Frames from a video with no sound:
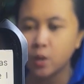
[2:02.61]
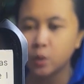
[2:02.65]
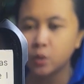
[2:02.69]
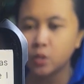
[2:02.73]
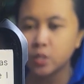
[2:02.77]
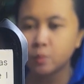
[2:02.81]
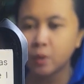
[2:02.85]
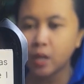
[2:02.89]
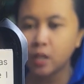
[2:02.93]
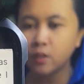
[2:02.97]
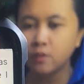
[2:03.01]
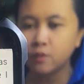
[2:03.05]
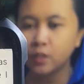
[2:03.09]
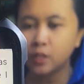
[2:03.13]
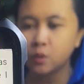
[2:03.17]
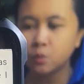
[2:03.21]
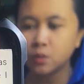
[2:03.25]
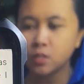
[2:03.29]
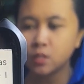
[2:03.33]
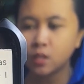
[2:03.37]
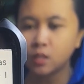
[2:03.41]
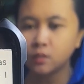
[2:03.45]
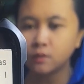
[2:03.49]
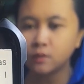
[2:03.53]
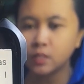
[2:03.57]
Her smiling face
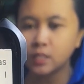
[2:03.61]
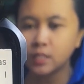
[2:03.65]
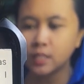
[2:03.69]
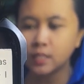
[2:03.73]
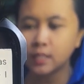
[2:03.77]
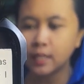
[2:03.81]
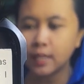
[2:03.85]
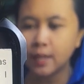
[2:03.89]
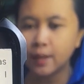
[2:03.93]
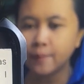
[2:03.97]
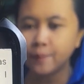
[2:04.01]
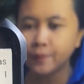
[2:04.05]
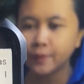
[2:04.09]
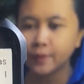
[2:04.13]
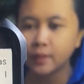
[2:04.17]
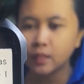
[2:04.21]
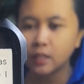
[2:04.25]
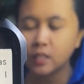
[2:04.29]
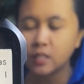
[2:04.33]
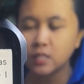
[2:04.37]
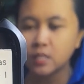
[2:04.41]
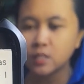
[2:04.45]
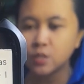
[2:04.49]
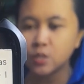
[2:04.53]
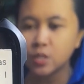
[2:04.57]
was convincingly
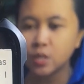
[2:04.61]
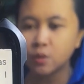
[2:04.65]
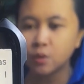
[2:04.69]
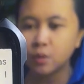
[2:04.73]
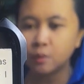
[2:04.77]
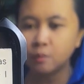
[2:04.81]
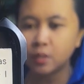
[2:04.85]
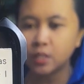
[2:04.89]
sincere,